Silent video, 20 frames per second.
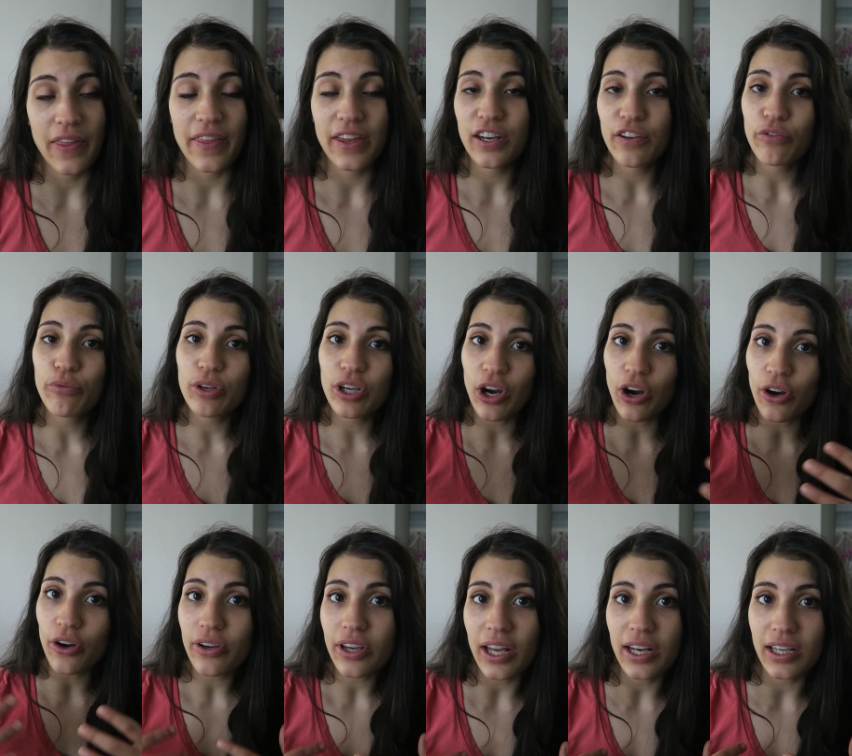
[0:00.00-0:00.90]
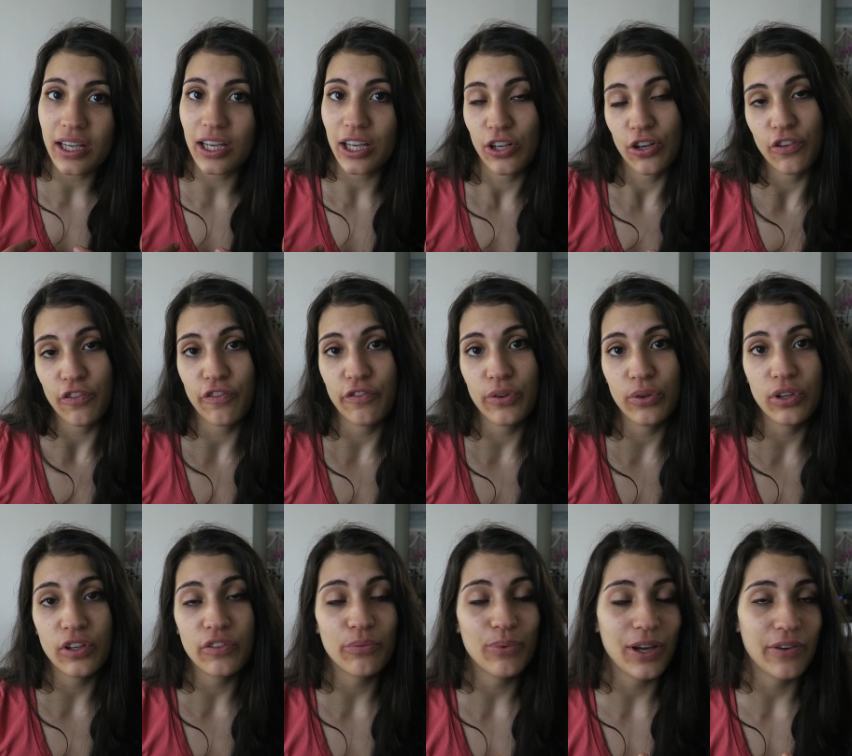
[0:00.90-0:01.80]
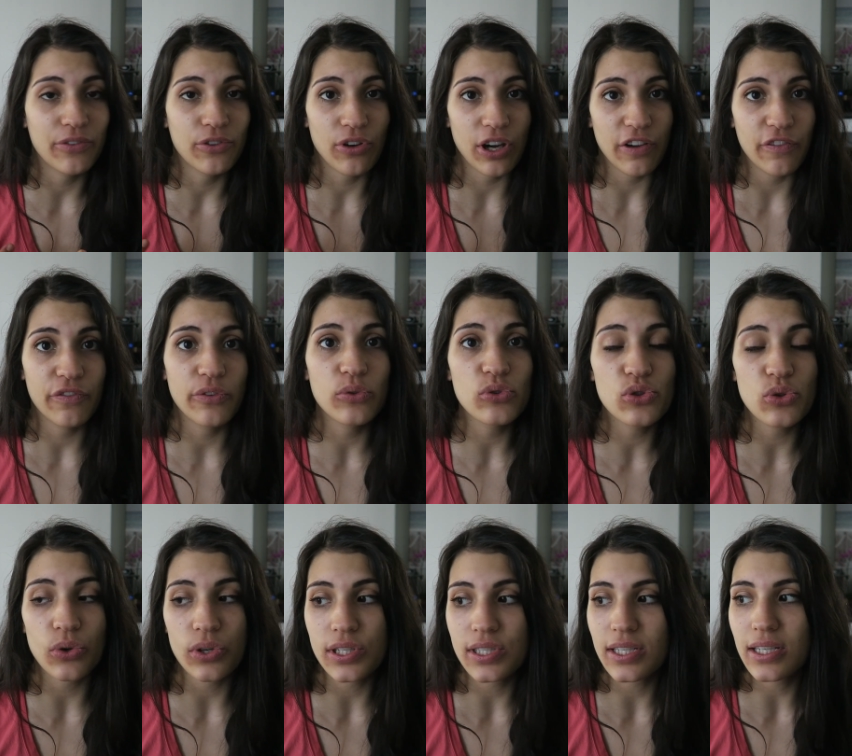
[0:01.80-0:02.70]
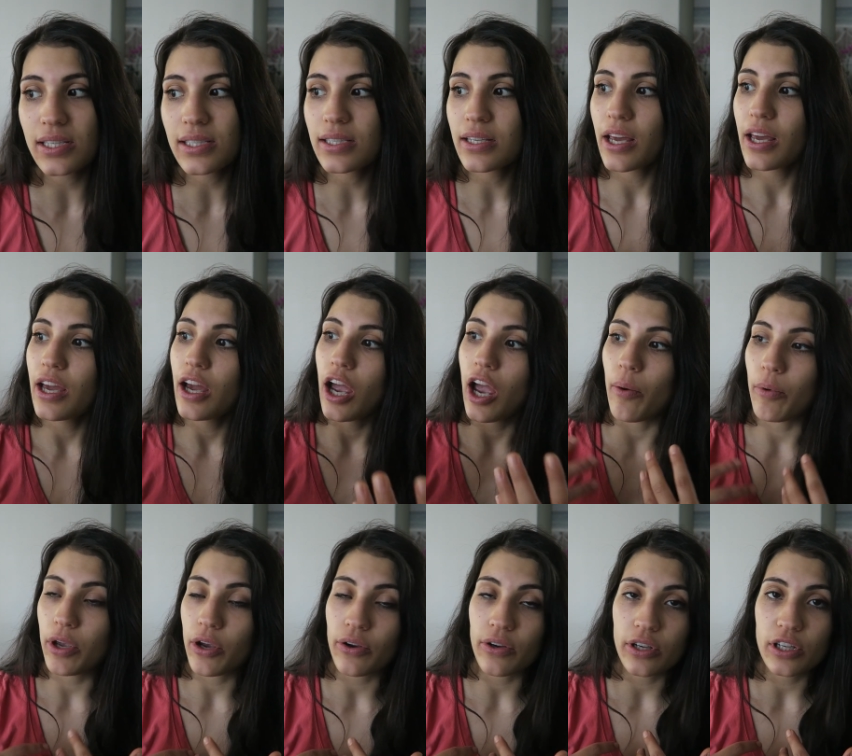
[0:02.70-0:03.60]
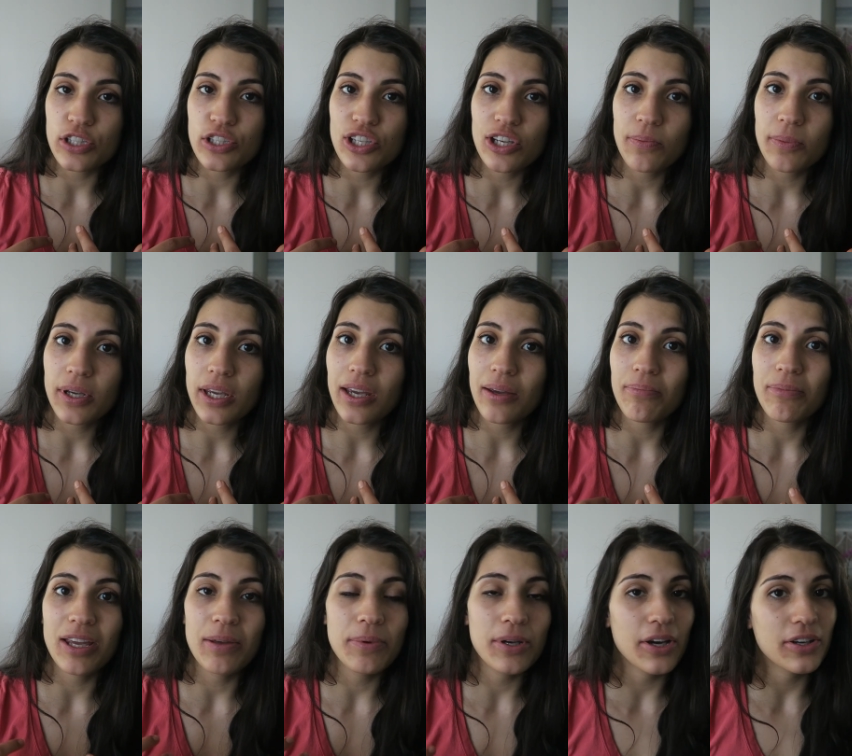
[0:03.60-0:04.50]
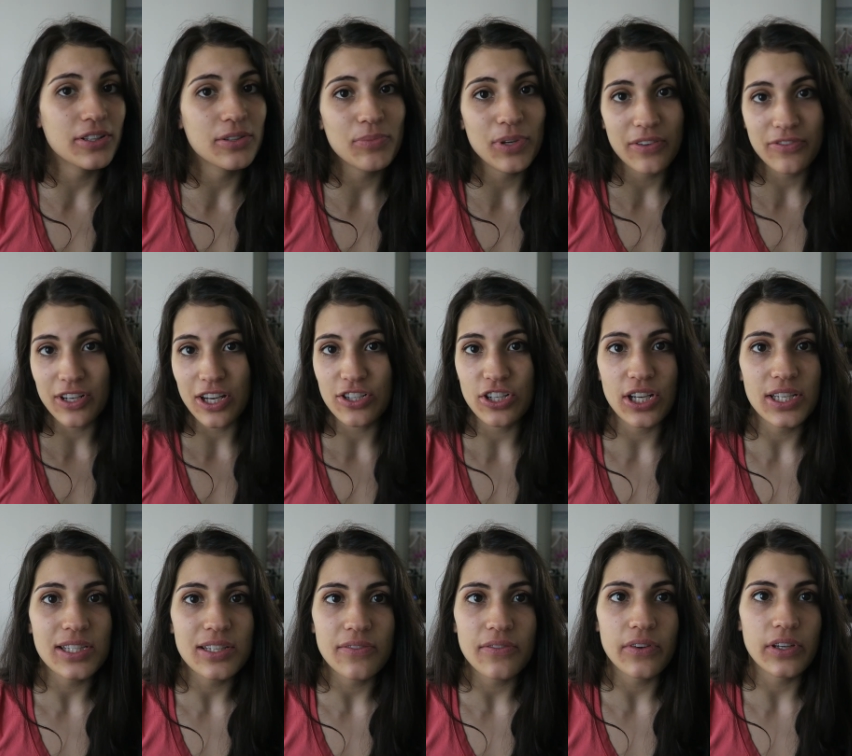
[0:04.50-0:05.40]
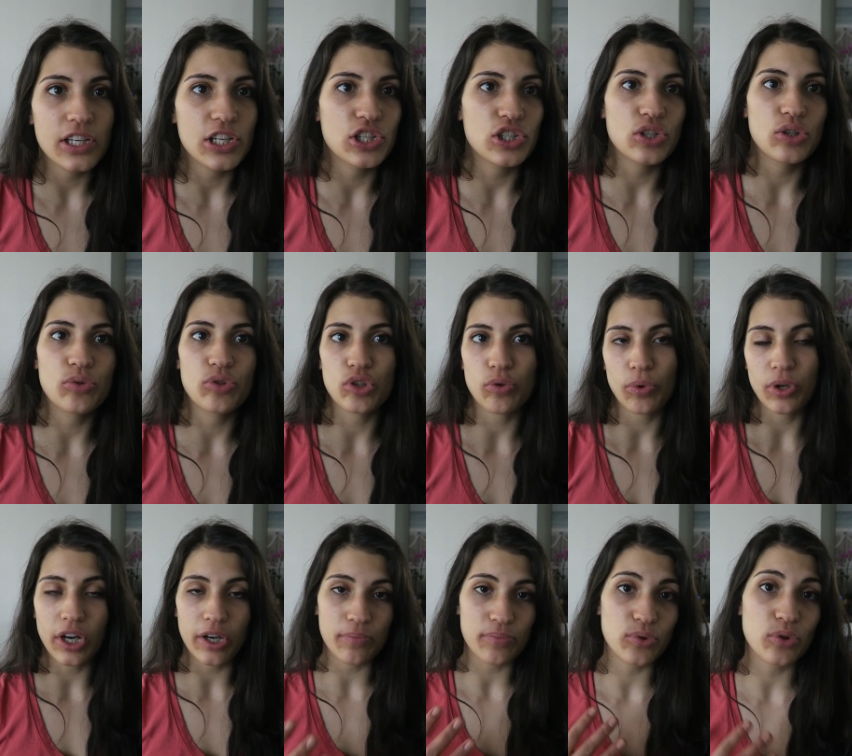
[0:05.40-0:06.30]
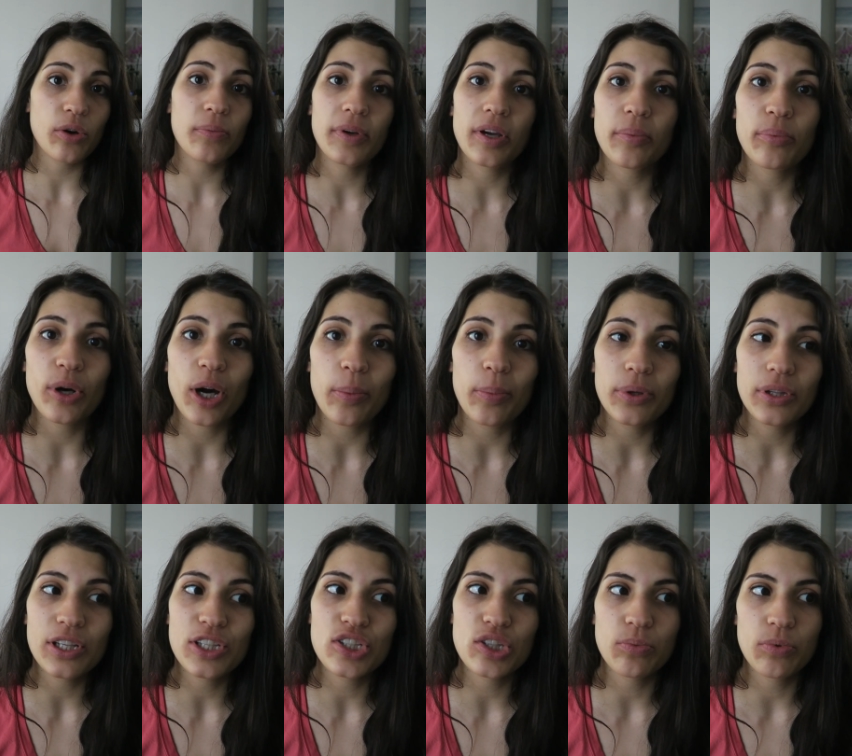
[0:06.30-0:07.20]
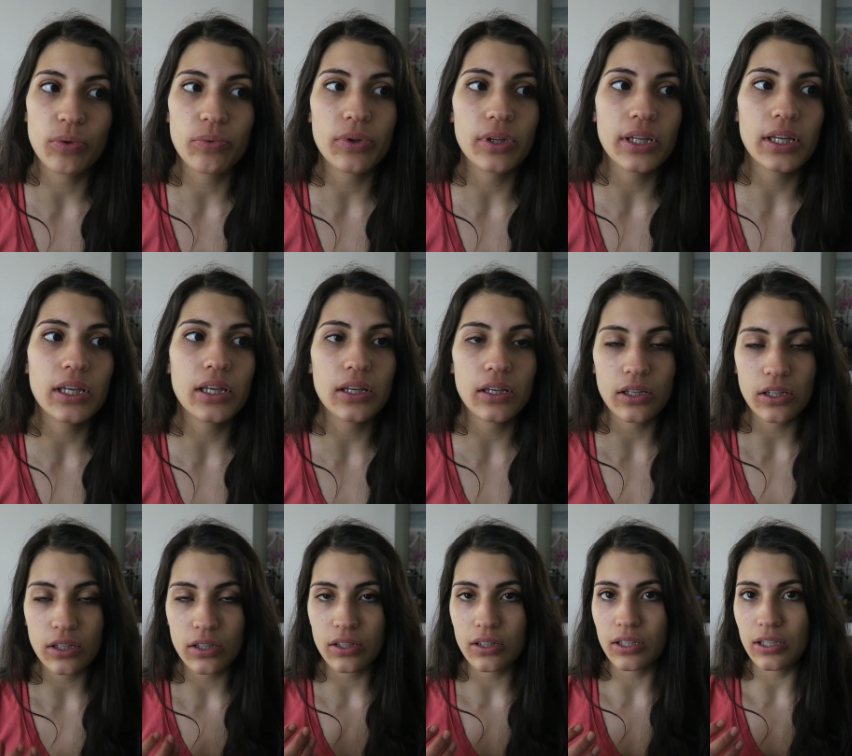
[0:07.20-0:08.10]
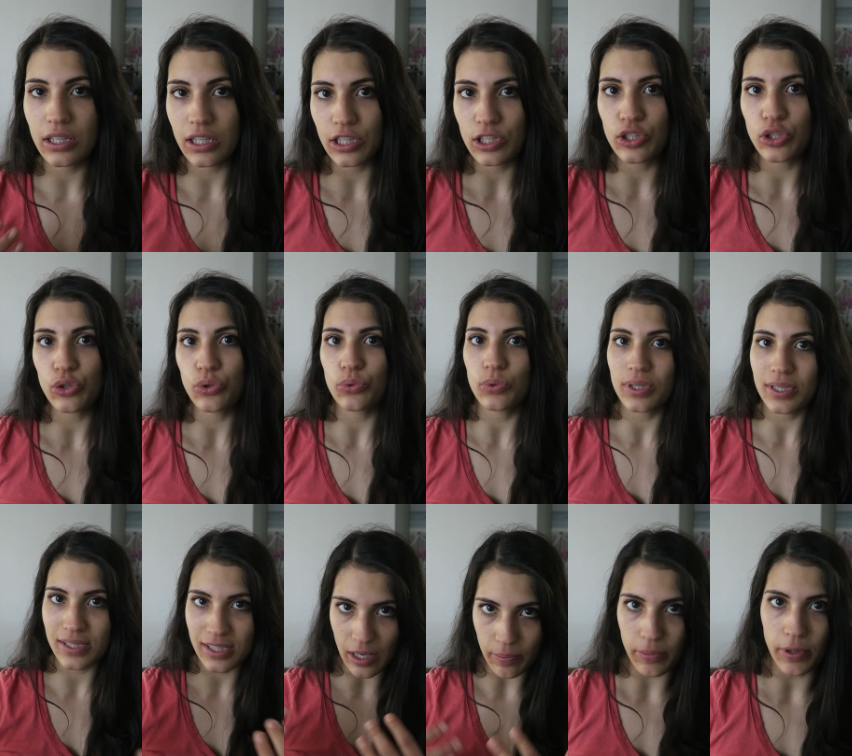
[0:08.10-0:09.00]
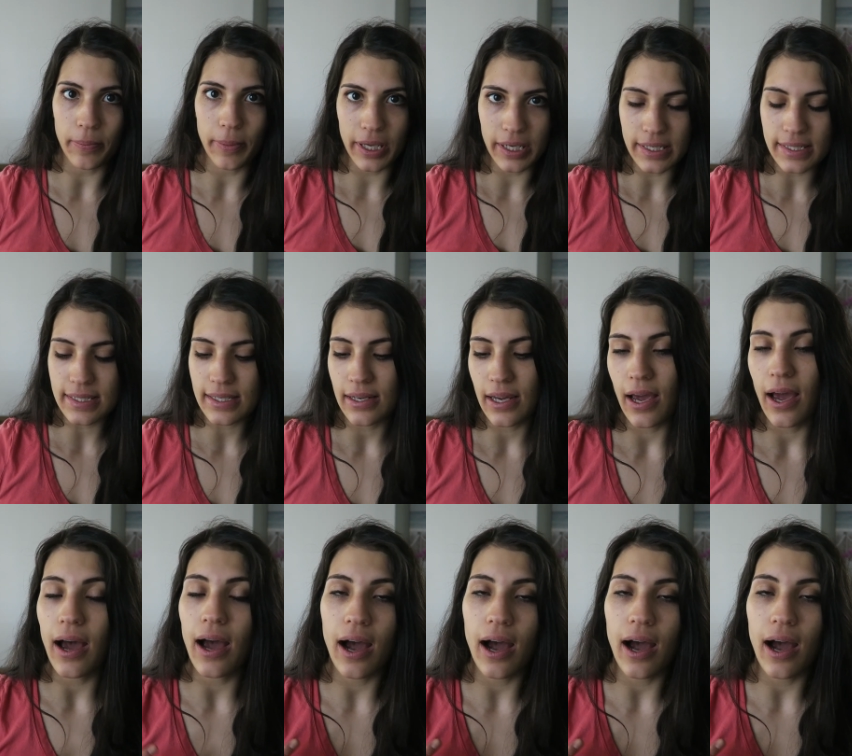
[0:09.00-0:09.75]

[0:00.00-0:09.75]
And then if we are getting it in our food, if we have great food sources and we are consuming it, maybe our, we have digestive issues or we're not absorbing it properly, so we really need to supplement.